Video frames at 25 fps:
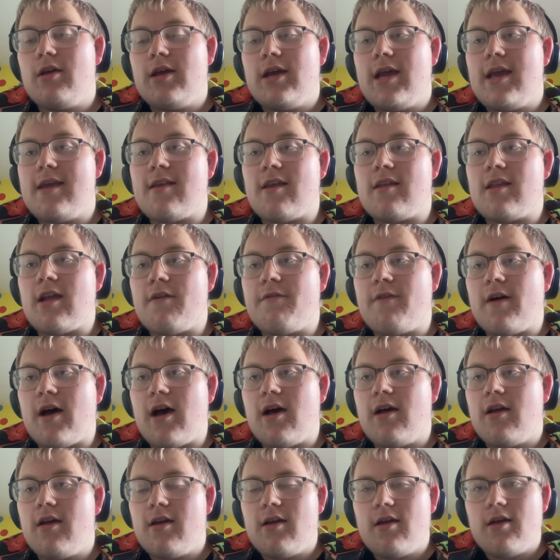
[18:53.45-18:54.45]
He's another
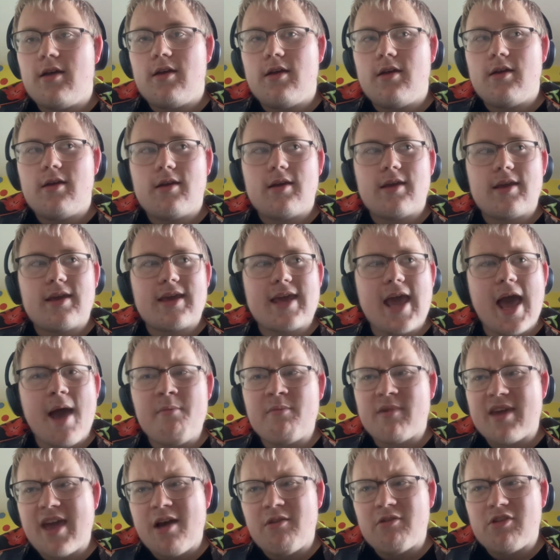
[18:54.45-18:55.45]

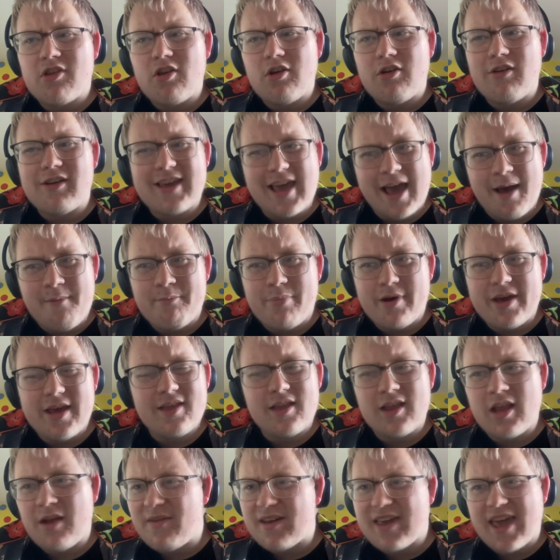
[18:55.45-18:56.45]
camp counselor or camper. He's
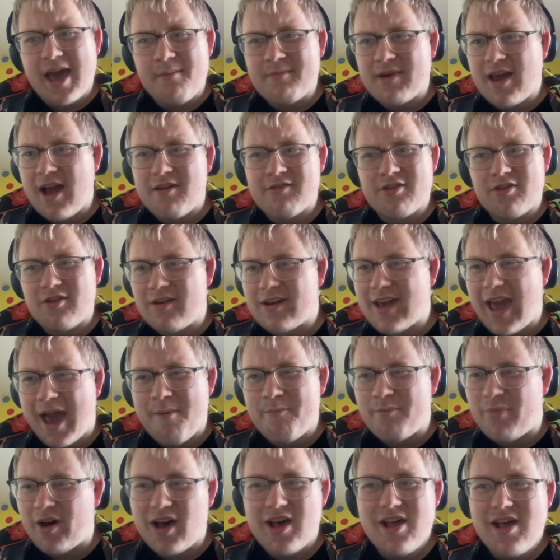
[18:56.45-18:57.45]
another camp counselor or
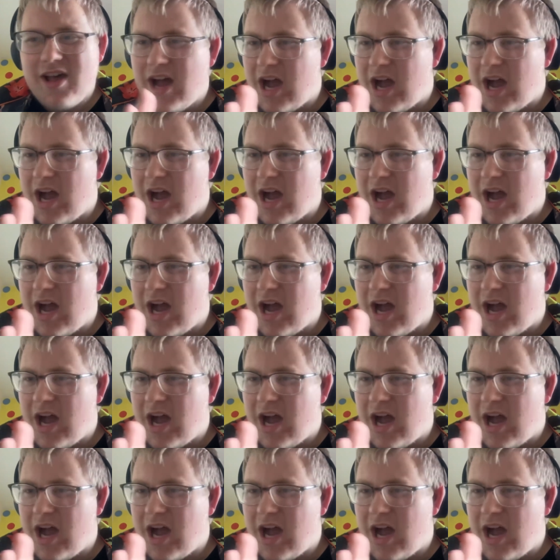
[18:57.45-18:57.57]
camper.